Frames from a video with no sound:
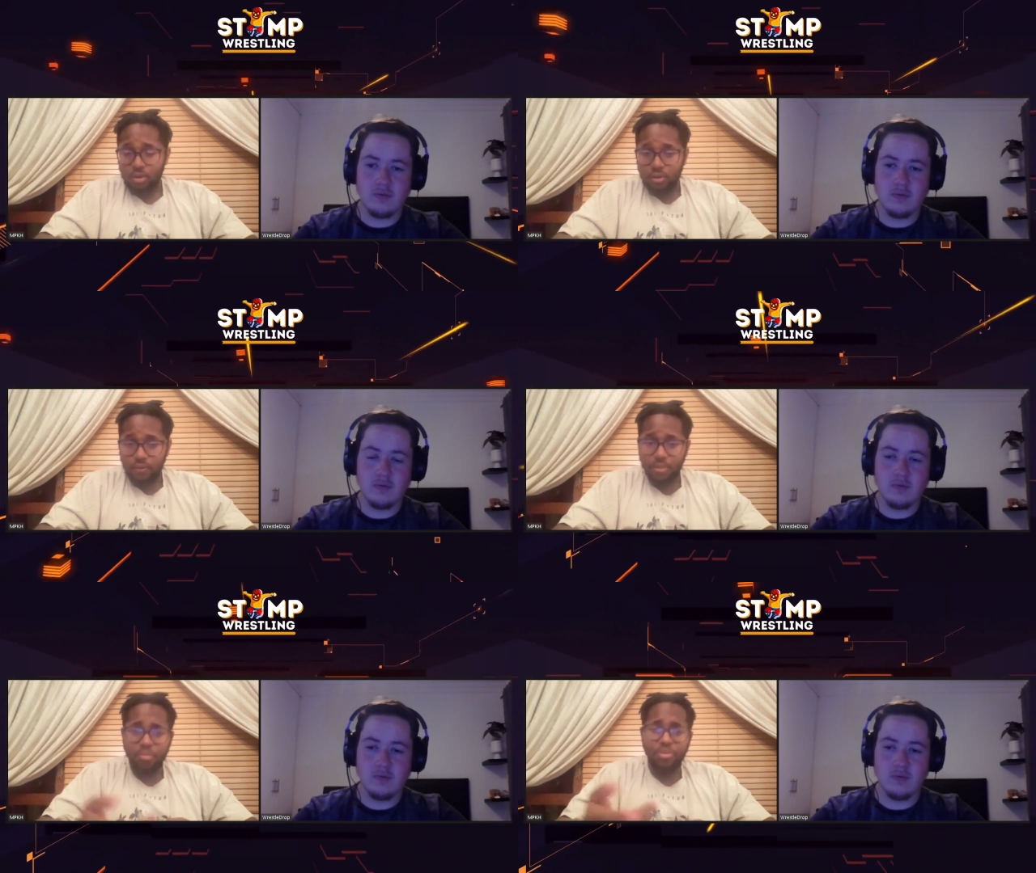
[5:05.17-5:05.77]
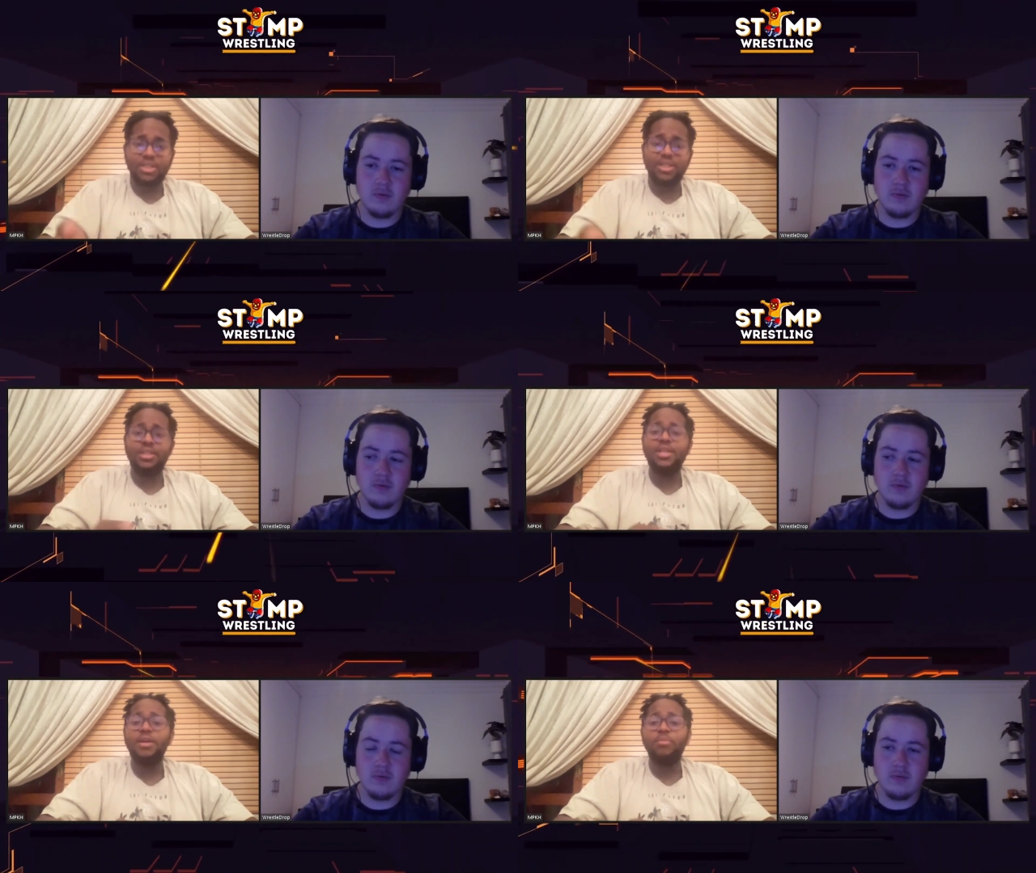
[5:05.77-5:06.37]
Speaker 1: from a business
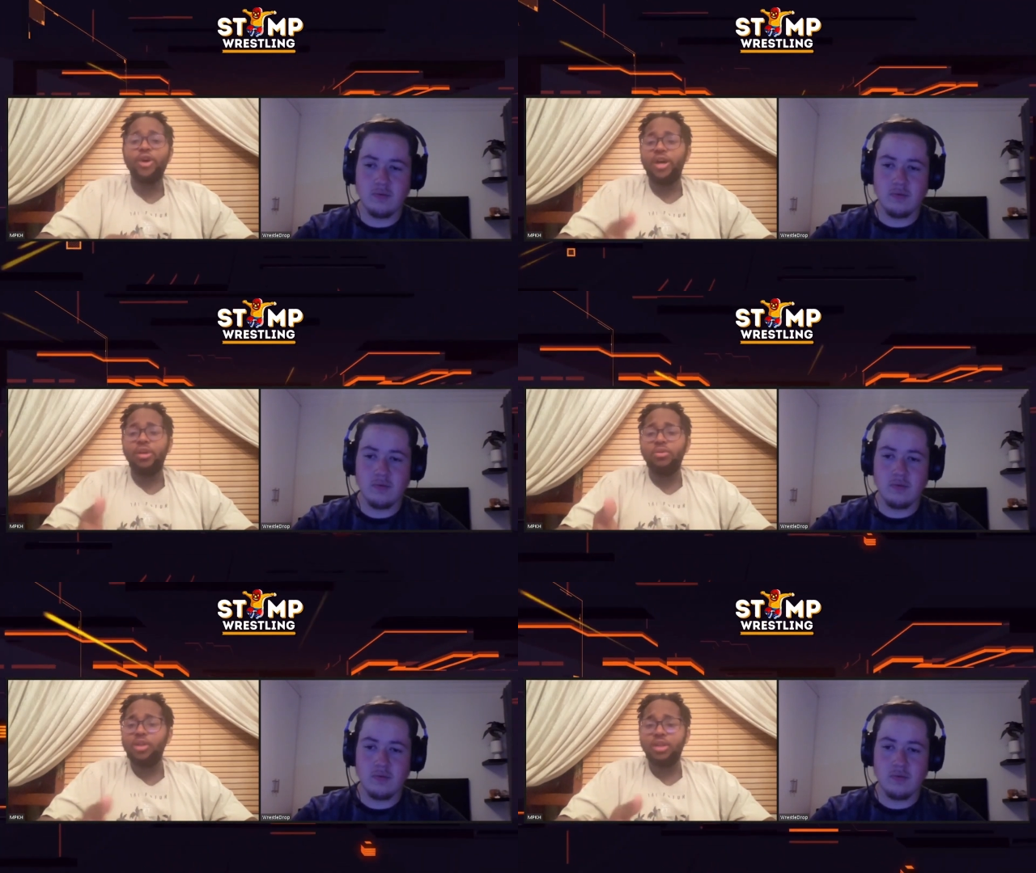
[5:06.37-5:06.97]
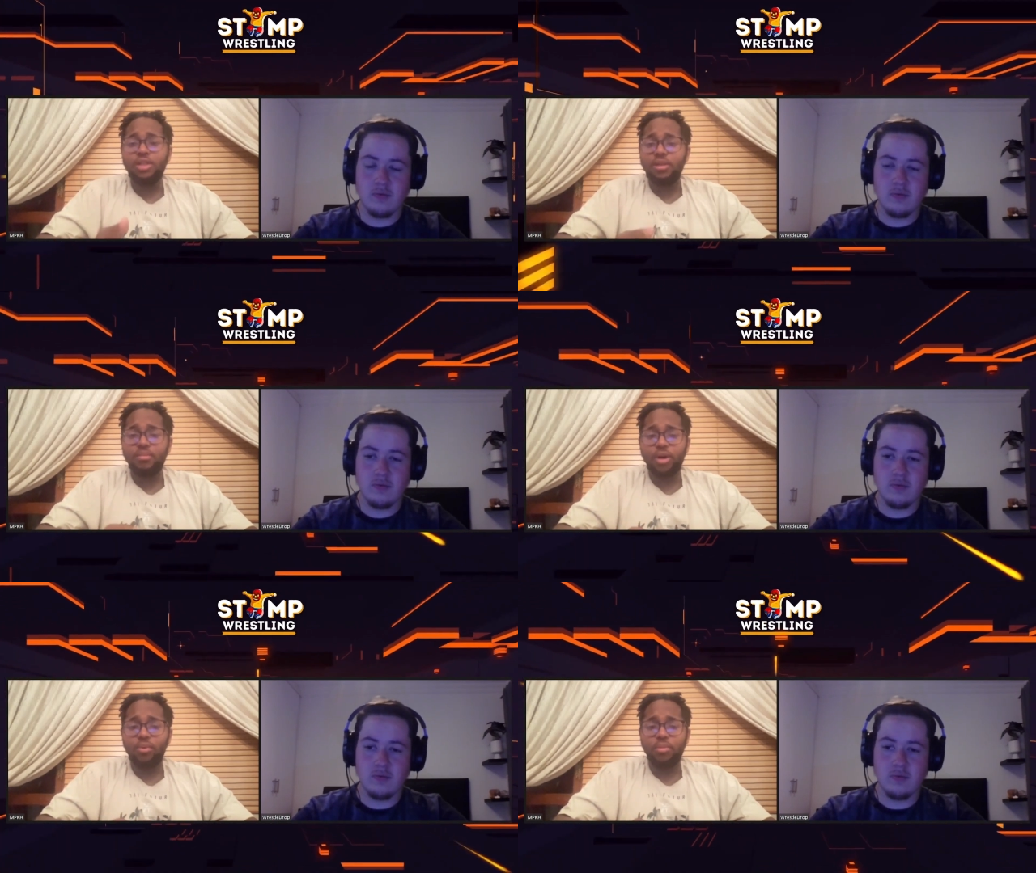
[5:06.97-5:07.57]
standpoint, I don't think CM
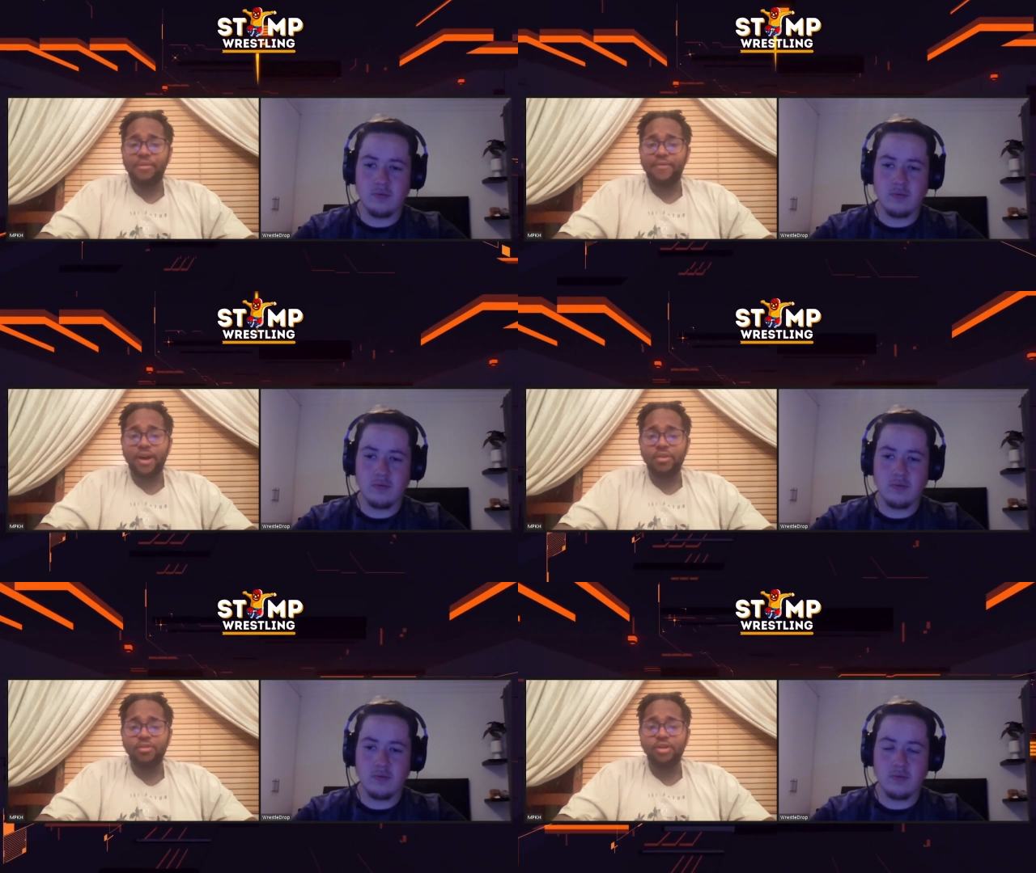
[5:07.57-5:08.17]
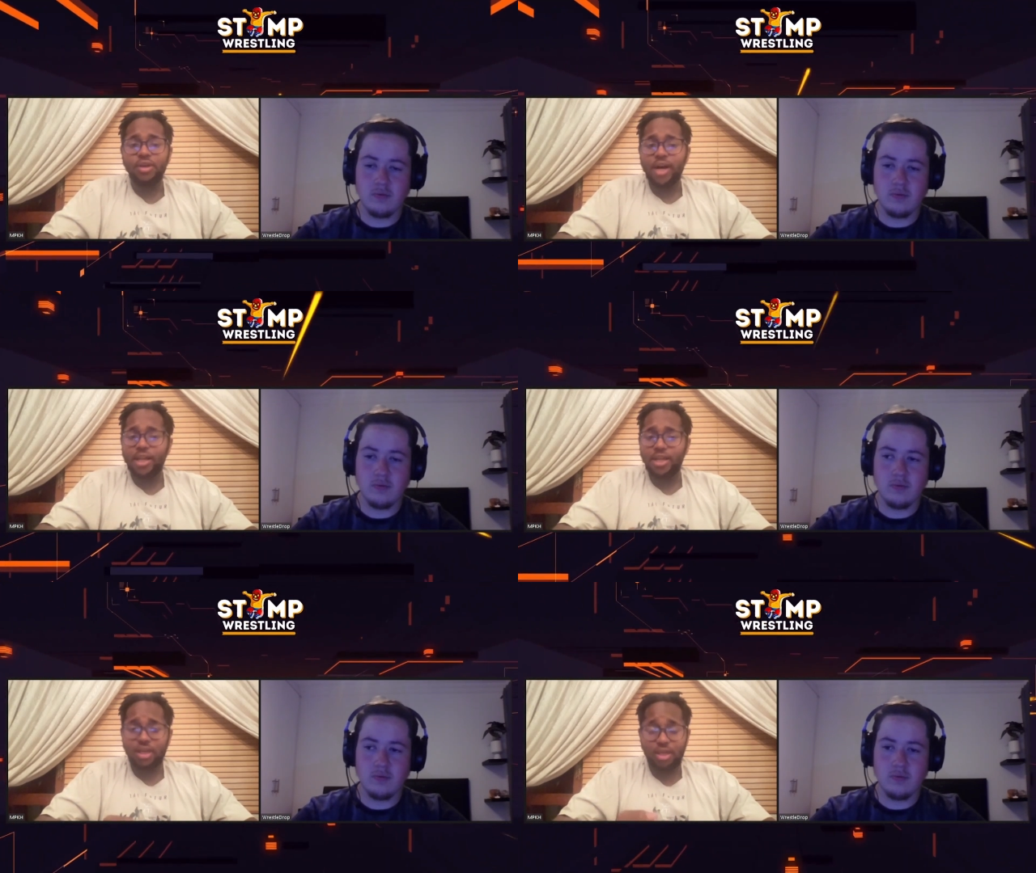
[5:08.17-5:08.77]
Punk will be fired. I
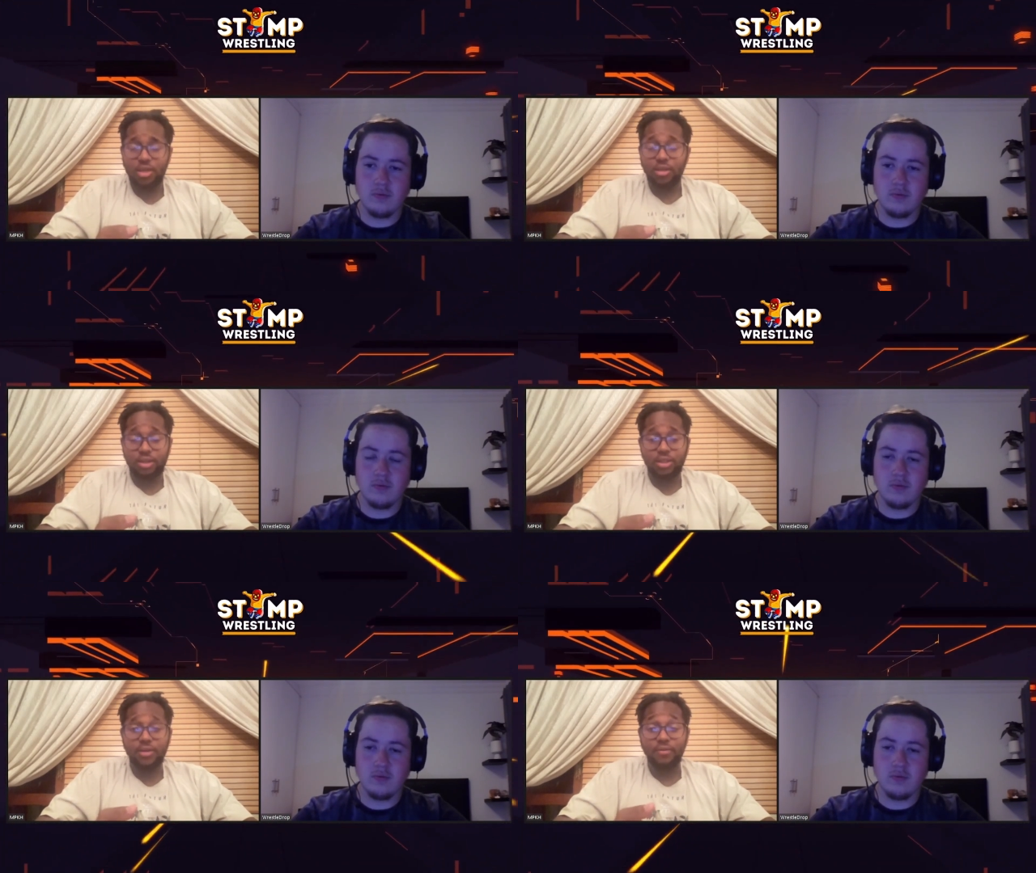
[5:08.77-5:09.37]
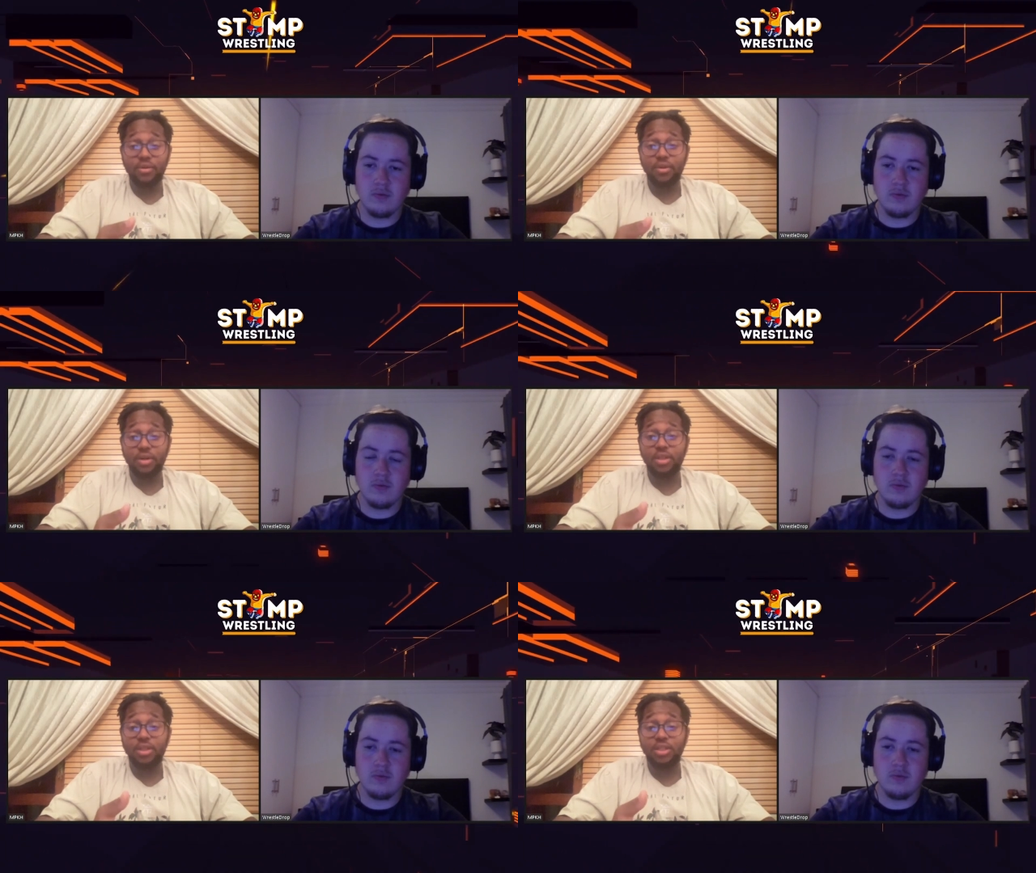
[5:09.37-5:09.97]
think he'll suffer
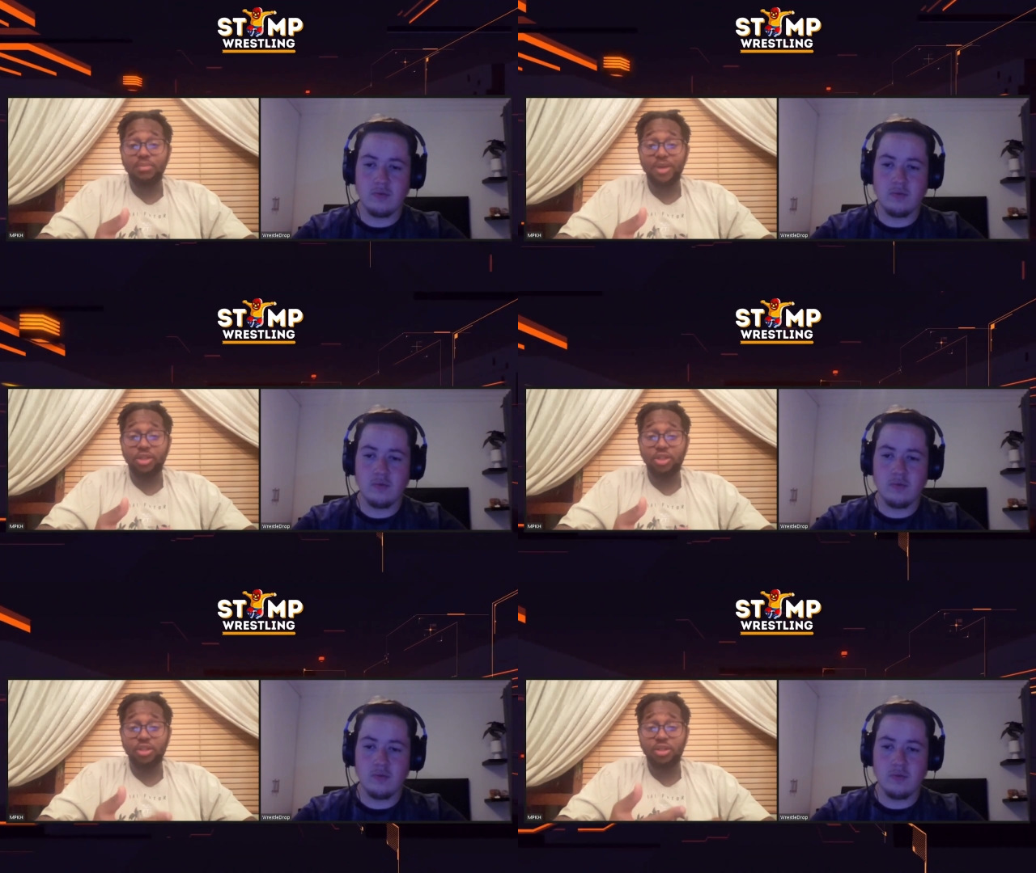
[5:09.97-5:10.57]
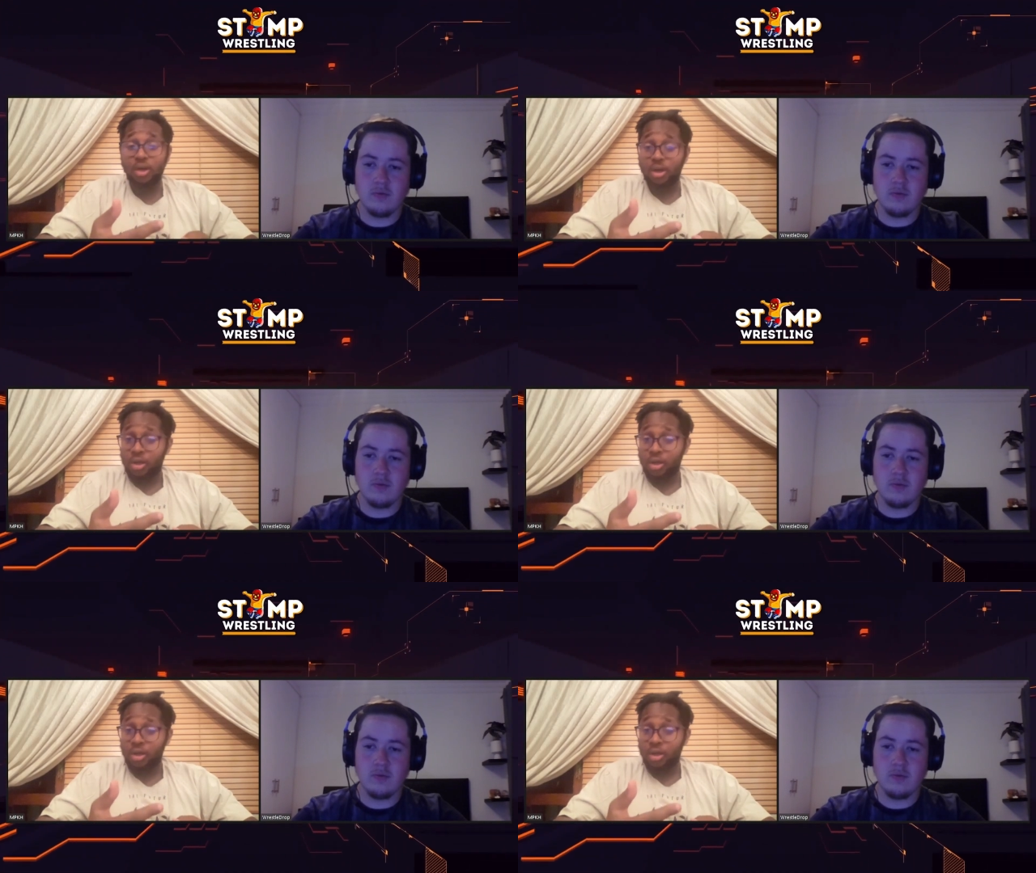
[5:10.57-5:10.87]
a suspension.